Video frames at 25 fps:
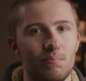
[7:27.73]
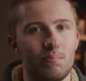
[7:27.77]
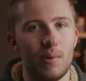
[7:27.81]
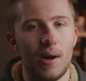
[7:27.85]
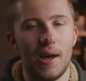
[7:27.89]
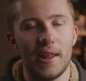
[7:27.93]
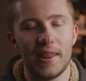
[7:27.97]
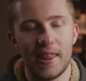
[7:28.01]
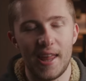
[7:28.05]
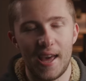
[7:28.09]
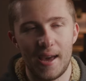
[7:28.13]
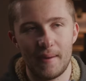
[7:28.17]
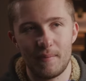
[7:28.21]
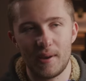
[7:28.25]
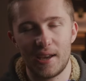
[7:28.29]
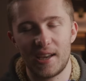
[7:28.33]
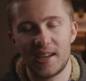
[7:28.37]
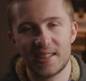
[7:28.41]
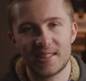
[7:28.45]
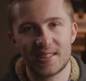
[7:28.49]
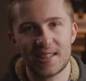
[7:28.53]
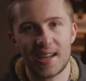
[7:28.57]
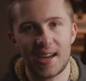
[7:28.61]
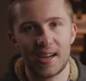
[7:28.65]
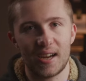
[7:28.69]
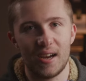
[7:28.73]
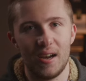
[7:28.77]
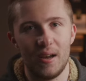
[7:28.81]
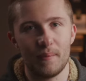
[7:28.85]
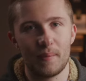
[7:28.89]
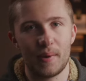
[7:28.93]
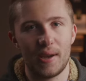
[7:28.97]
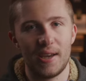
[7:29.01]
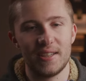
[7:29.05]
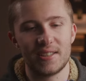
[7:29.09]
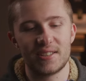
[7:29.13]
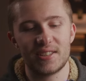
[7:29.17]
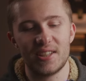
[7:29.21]
But their biggest hang
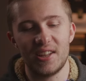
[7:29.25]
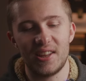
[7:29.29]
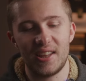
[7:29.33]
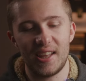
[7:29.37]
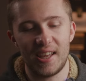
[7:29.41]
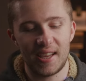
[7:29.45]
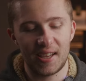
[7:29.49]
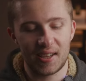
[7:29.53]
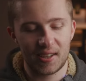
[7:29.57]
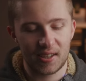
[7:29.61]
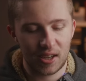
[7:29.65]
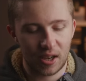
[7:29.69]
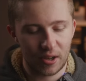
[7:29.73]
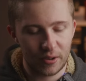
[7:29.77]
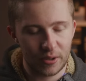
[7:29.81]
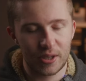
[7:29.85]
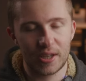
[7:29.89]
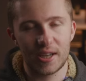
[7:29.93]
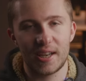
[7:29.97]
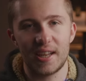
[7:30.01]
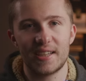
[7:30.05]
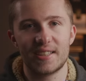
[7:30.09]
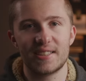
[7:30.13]
up is that the included